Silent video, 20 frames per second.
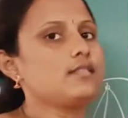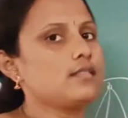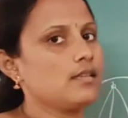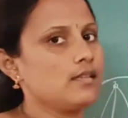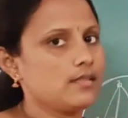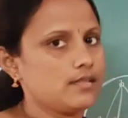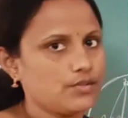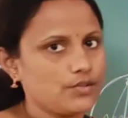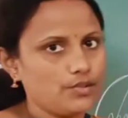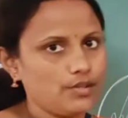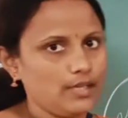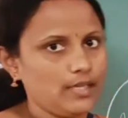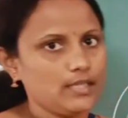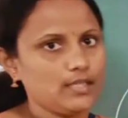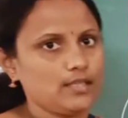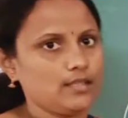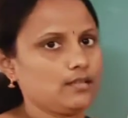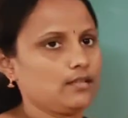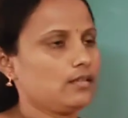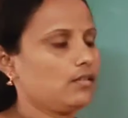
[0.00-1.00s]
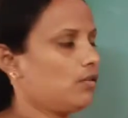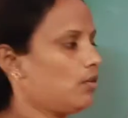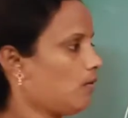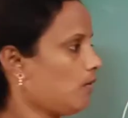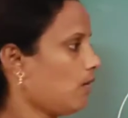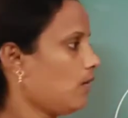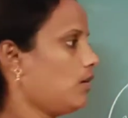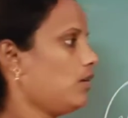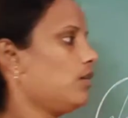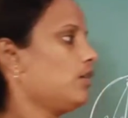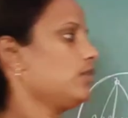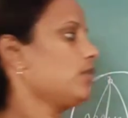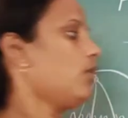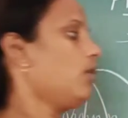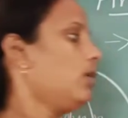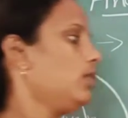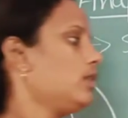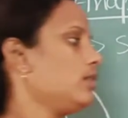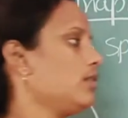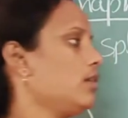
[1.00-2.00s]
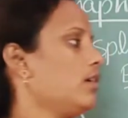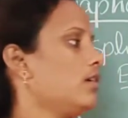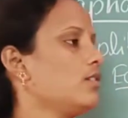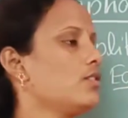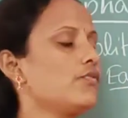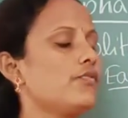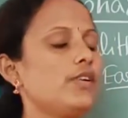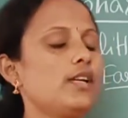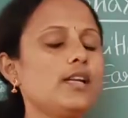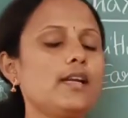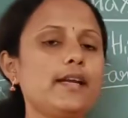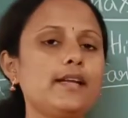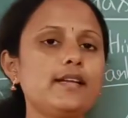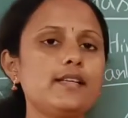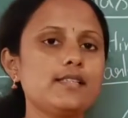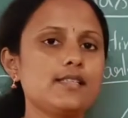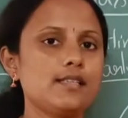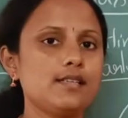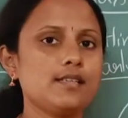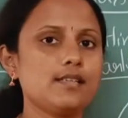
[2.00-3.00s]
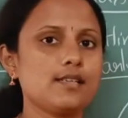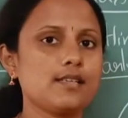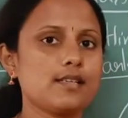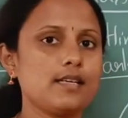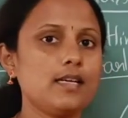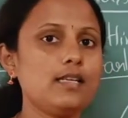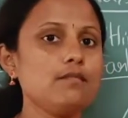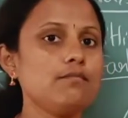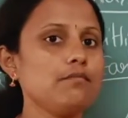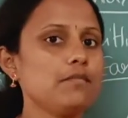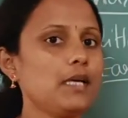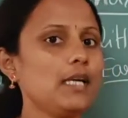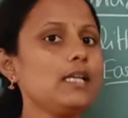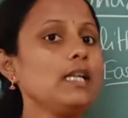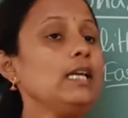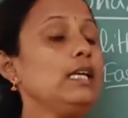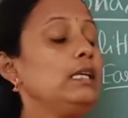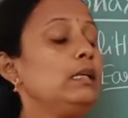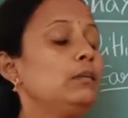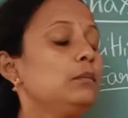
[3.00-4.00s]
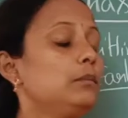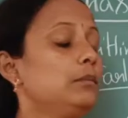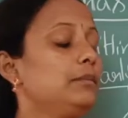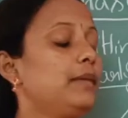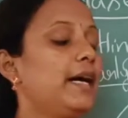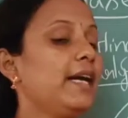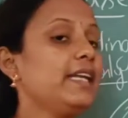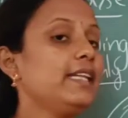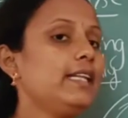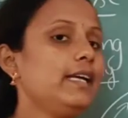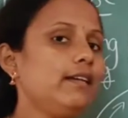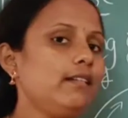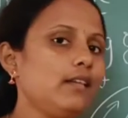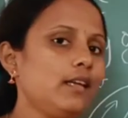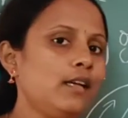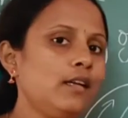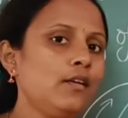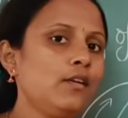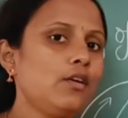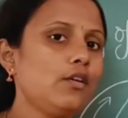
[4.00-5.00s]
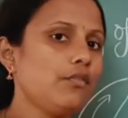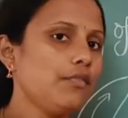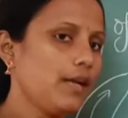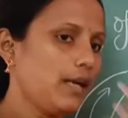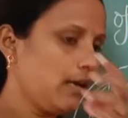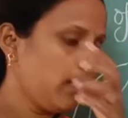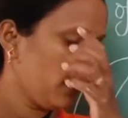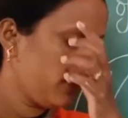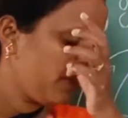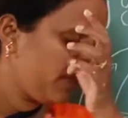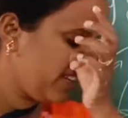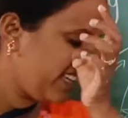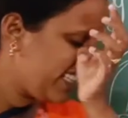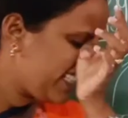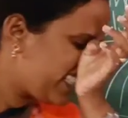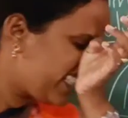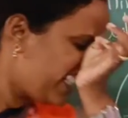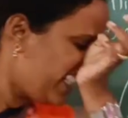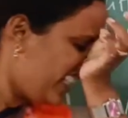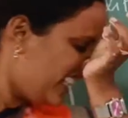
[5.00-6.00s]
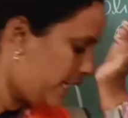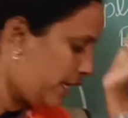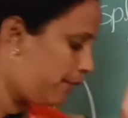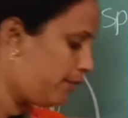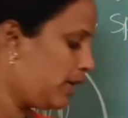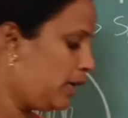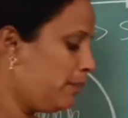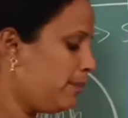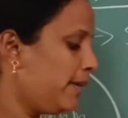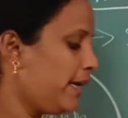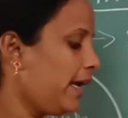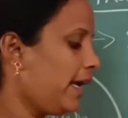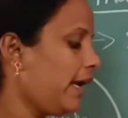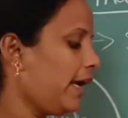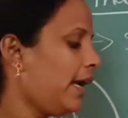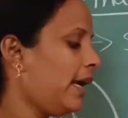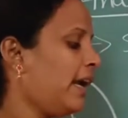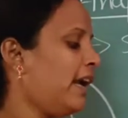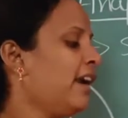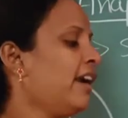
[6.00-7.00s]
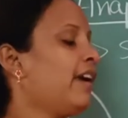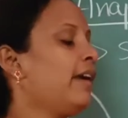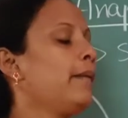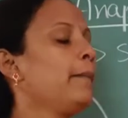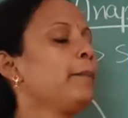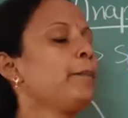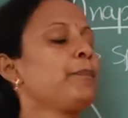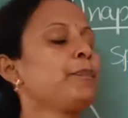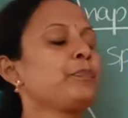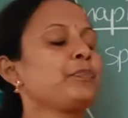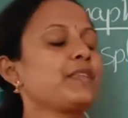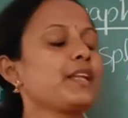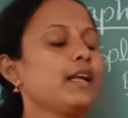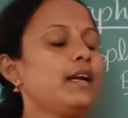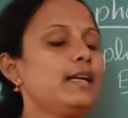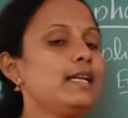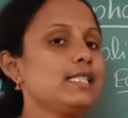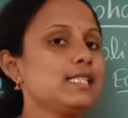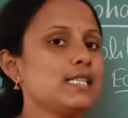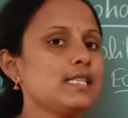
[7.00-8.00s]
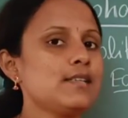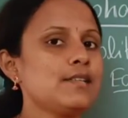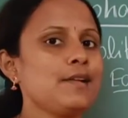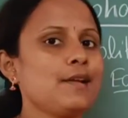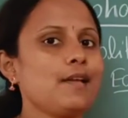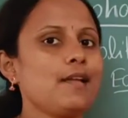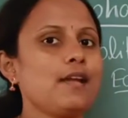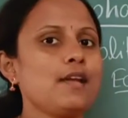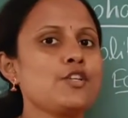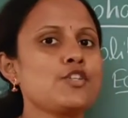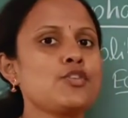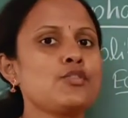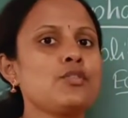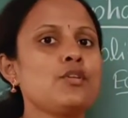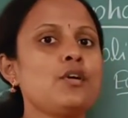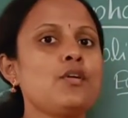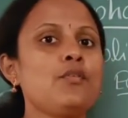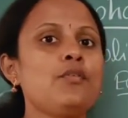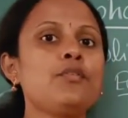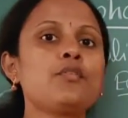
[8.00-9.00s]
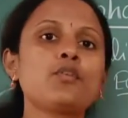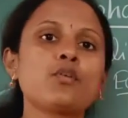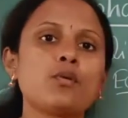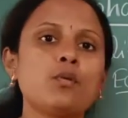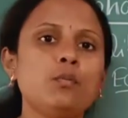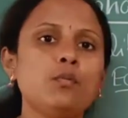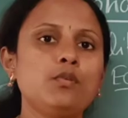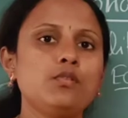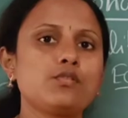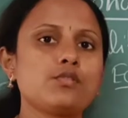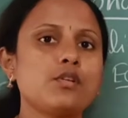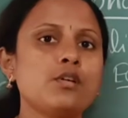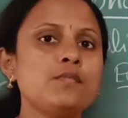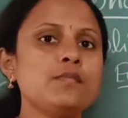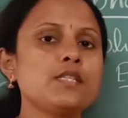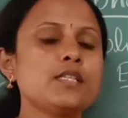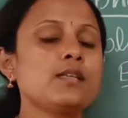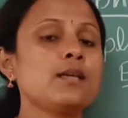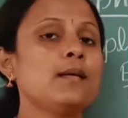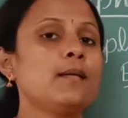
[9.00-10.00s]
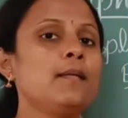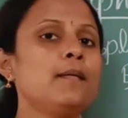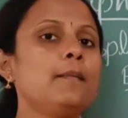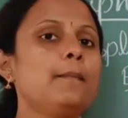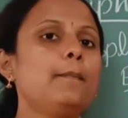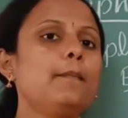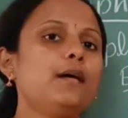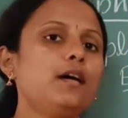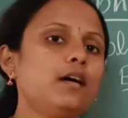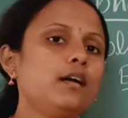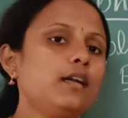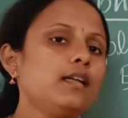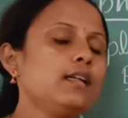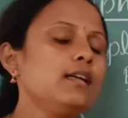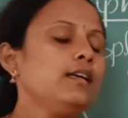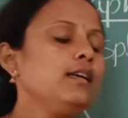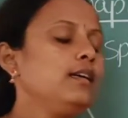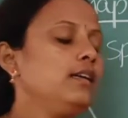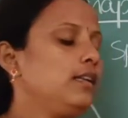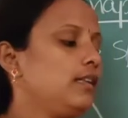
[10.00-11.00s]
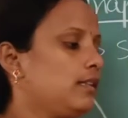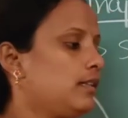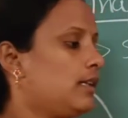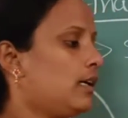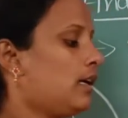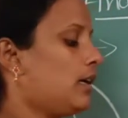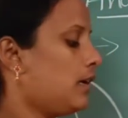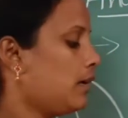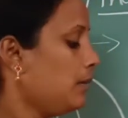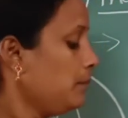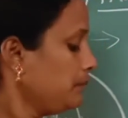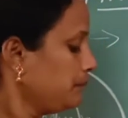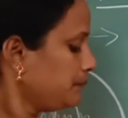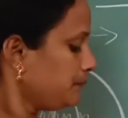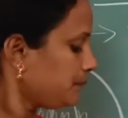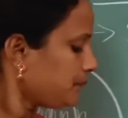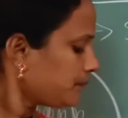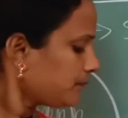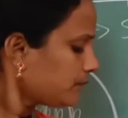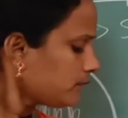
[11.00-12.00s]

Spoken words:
disintegrated. All the things will get disintegrated, but by the end of anaphase, there will be a disintegration of chromosomes, but the